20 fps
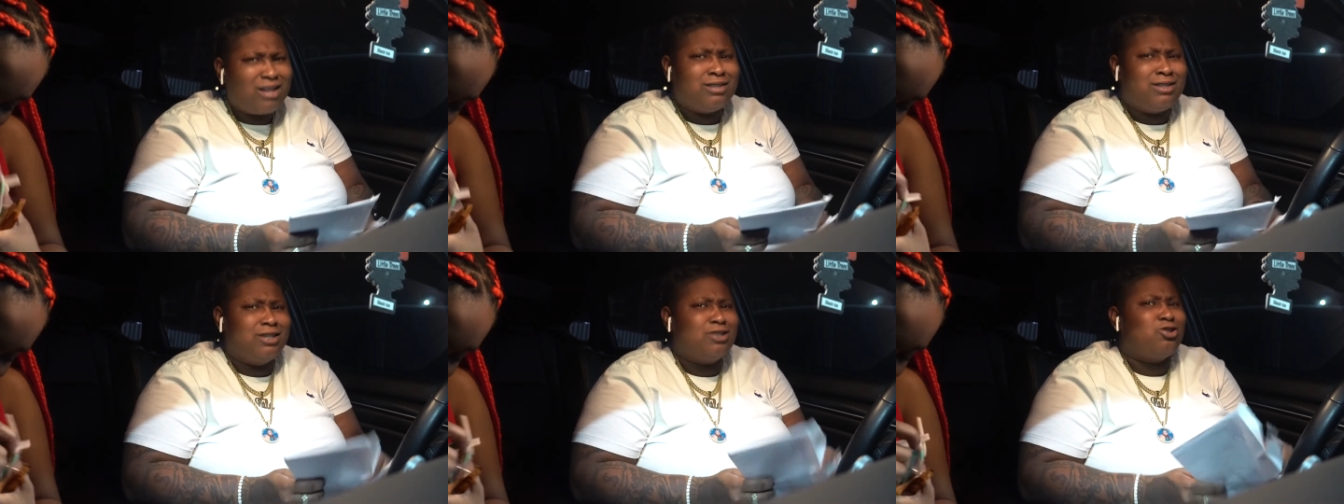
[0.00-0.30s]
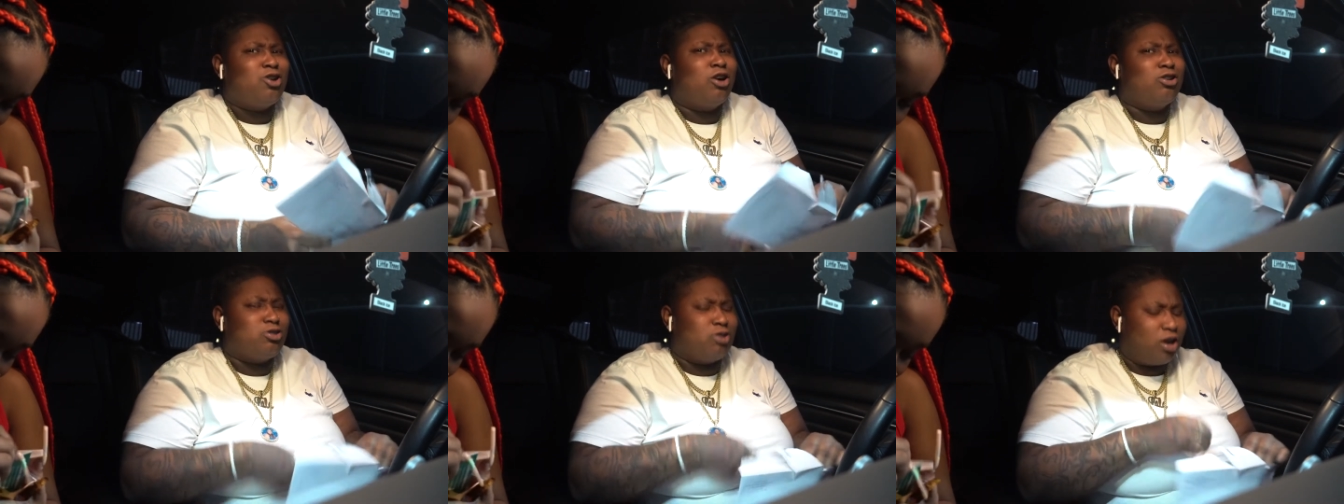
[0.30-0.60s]
to
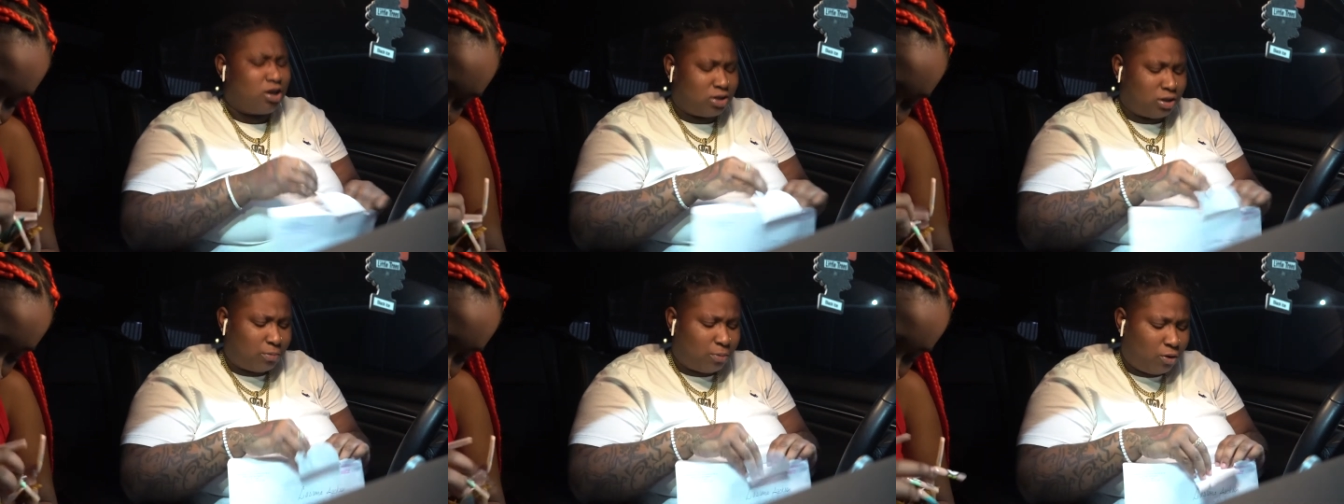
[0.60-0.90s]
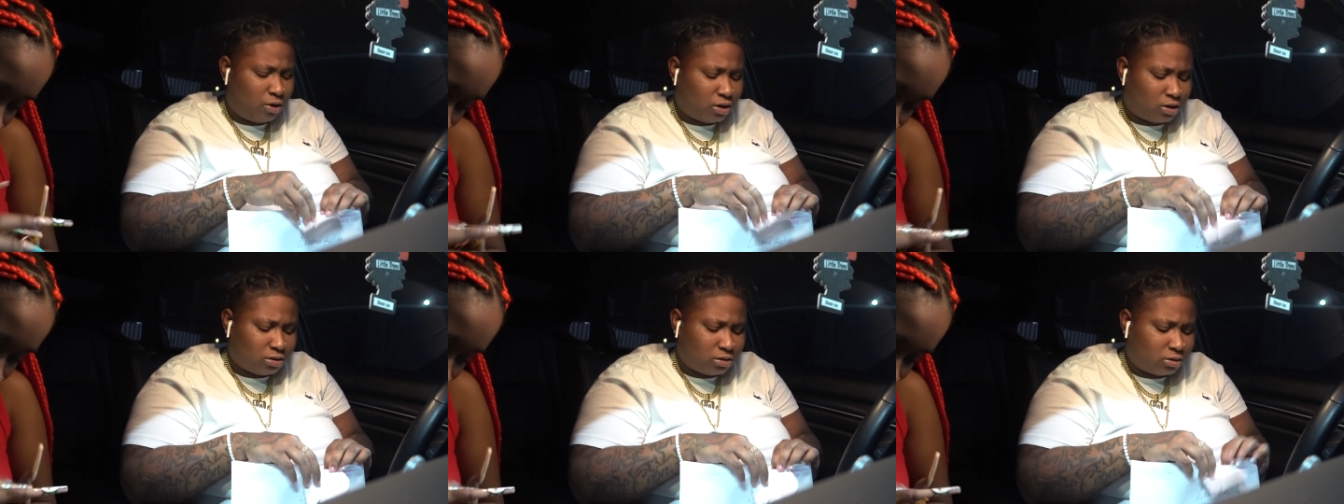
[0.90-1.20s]
talk to our
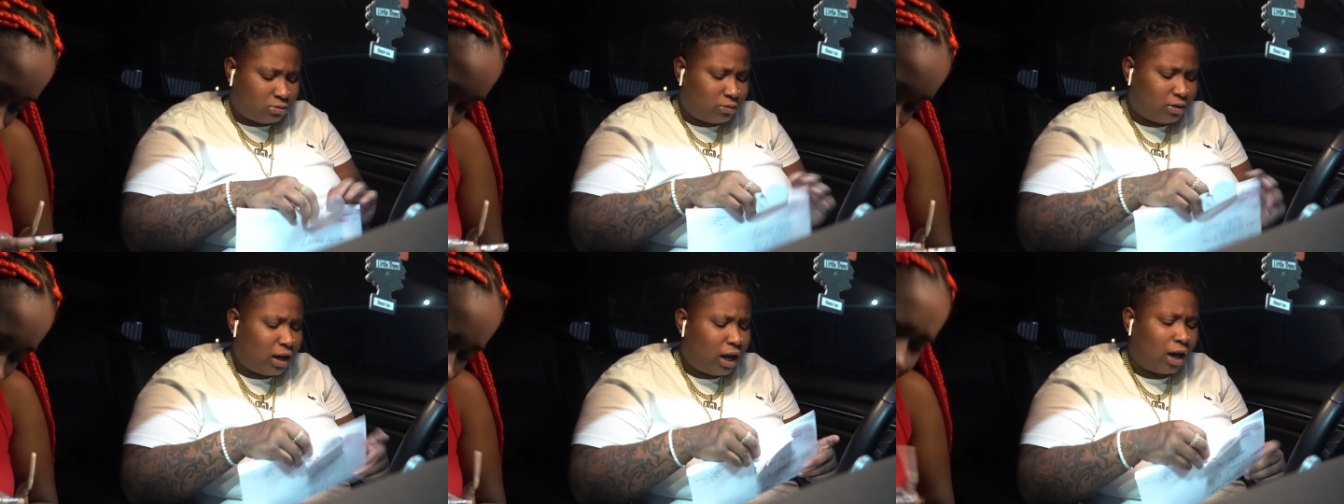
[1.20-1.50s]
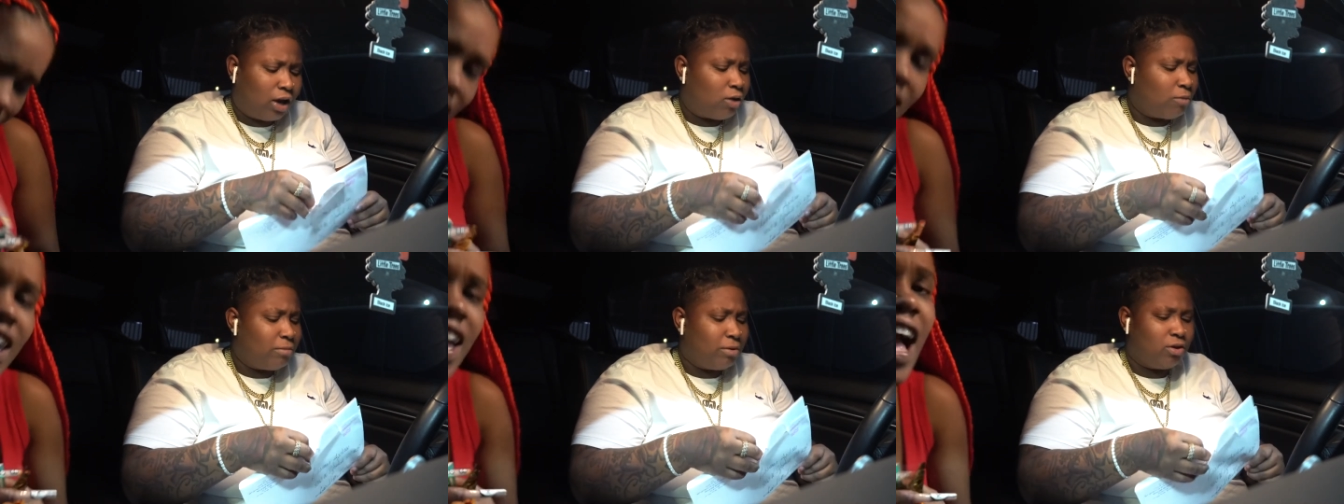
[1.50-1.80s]
supporters. We're not
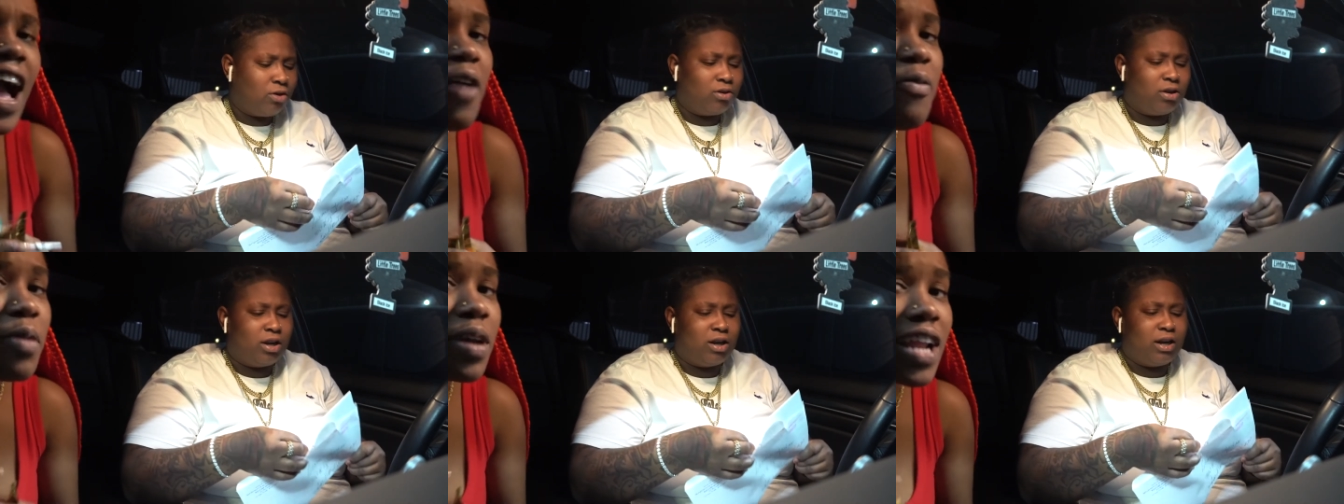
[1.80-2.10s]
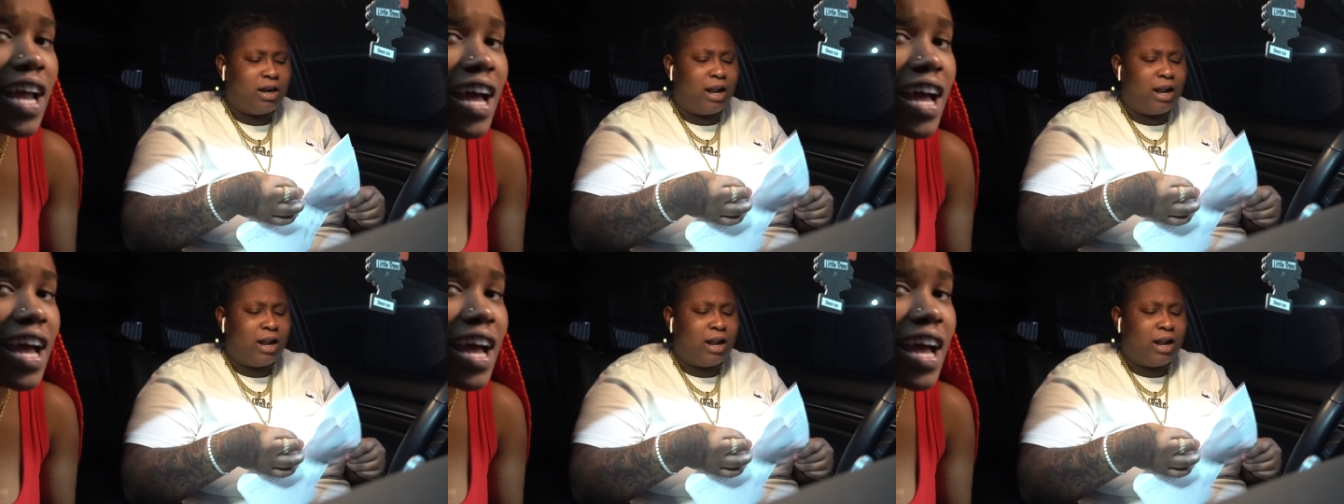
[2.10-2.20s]
gonna oh, yeah, be on I none